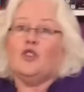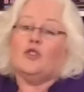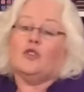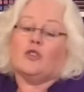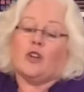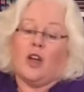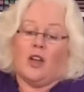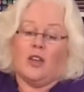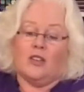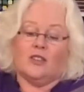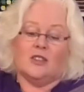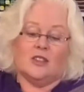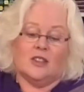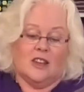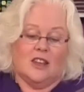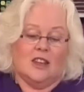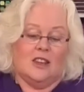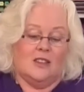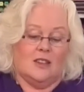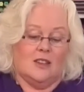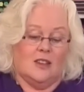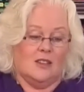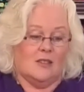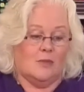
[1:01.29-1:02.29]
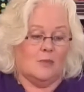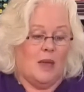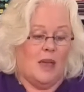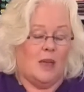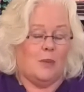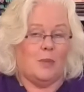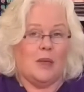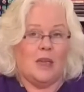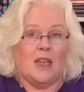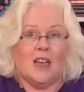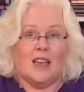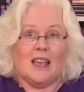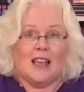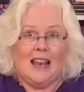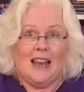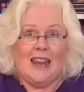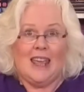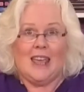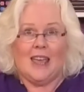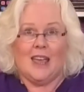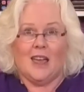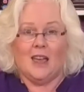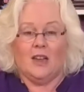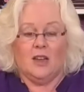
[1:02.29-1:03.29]
going to need is maybe a
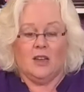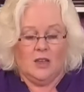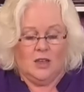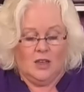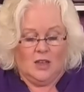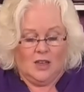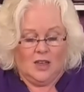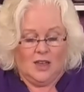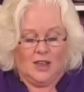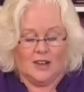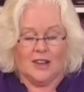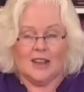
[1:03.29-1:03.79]
clear and a